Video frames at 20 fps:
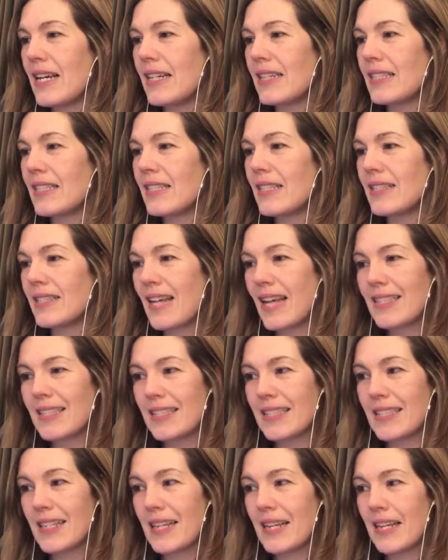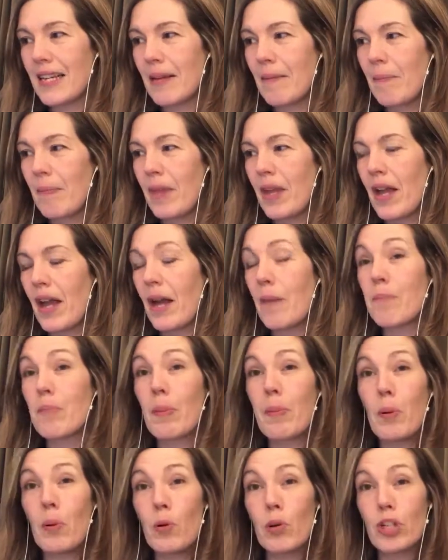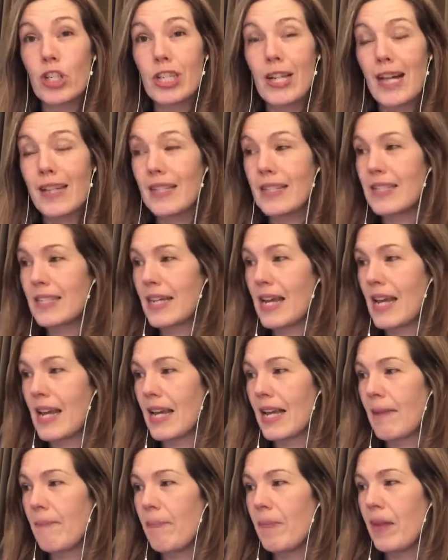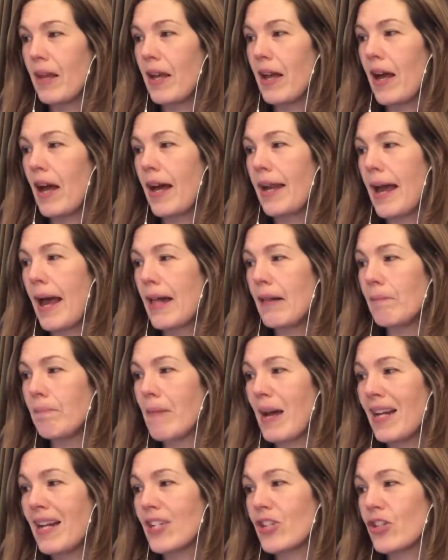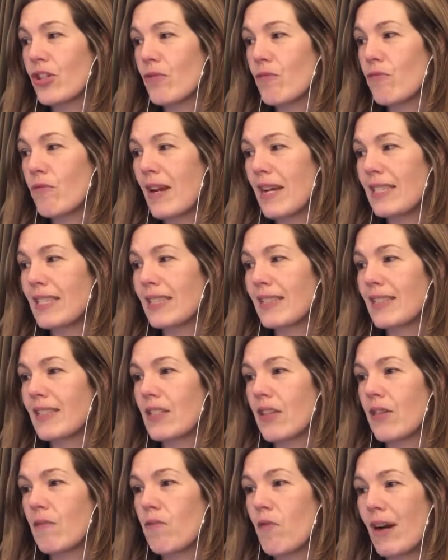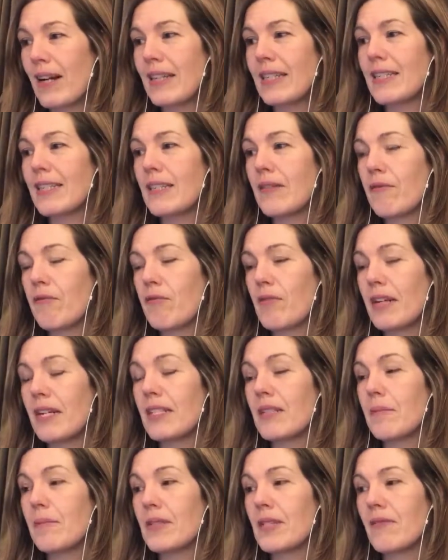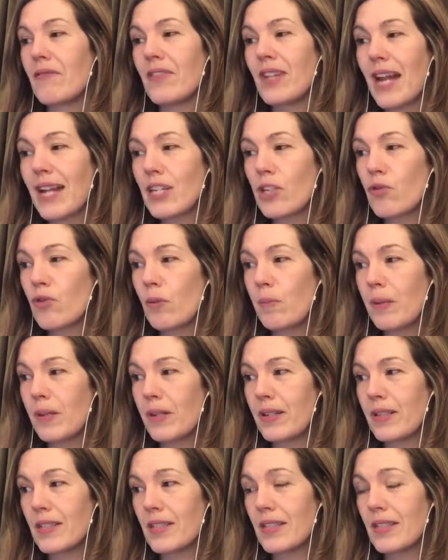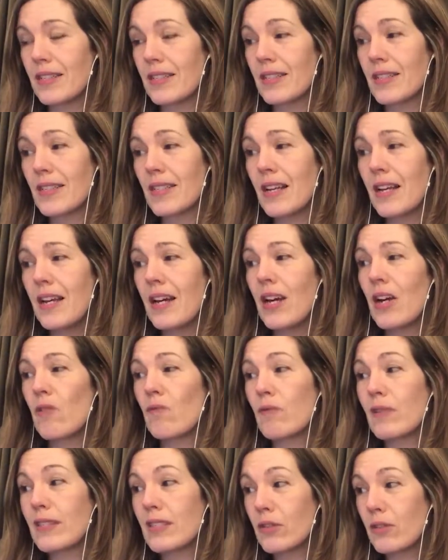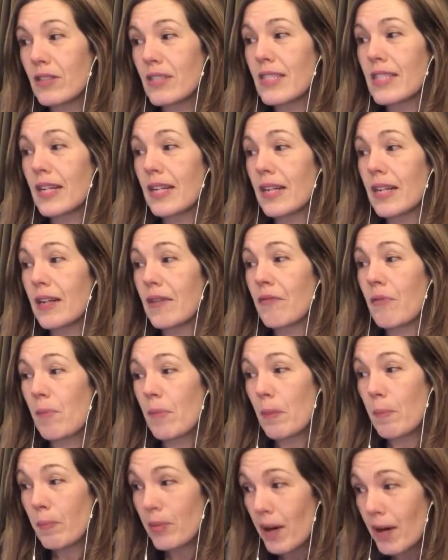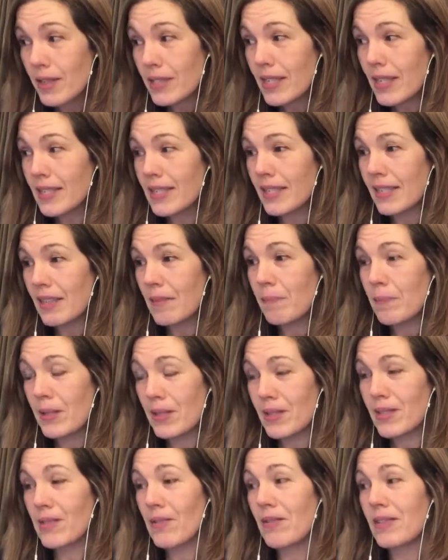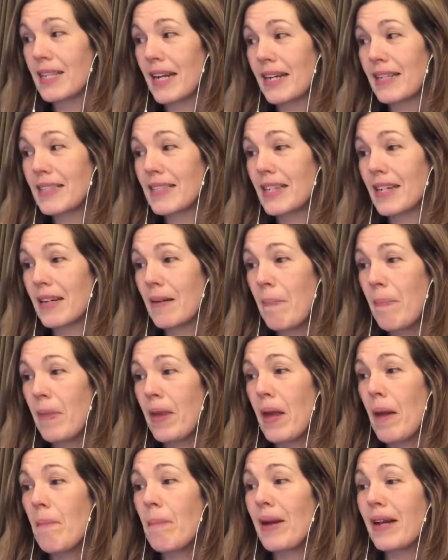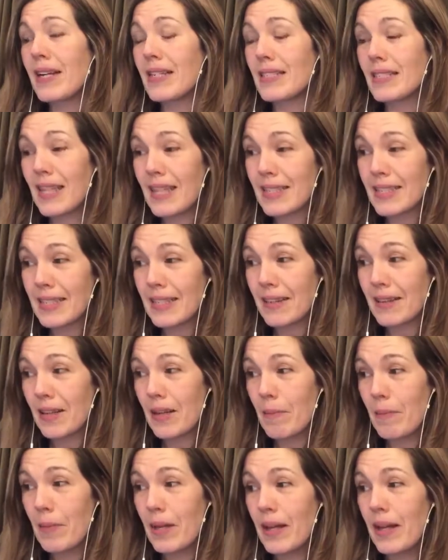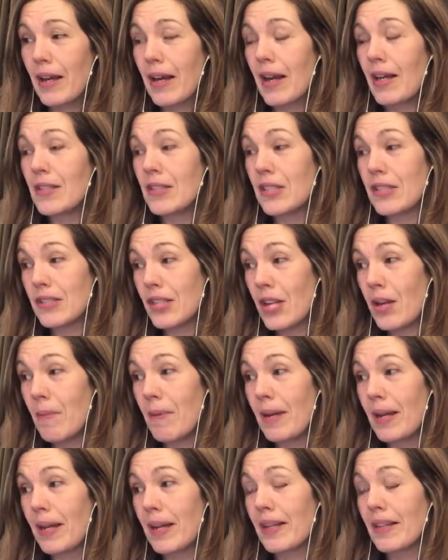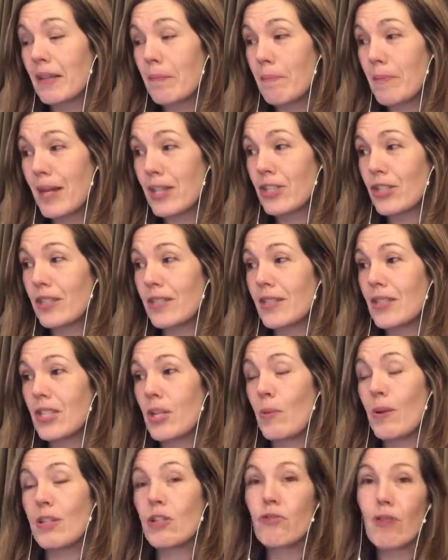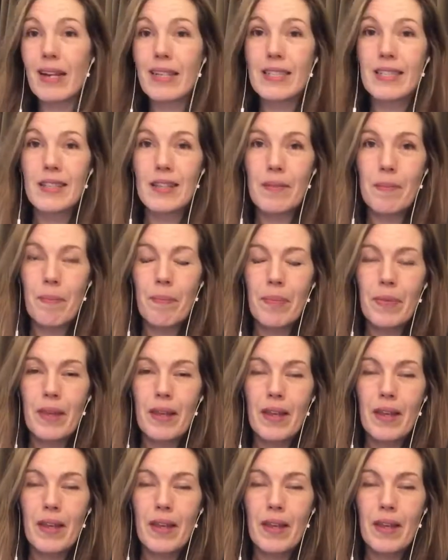its necessity and proportionality, and help manage the risks to the rights and freedoms of natural persons resulting from the processing of personal data by assessing them and determining the measures to address them.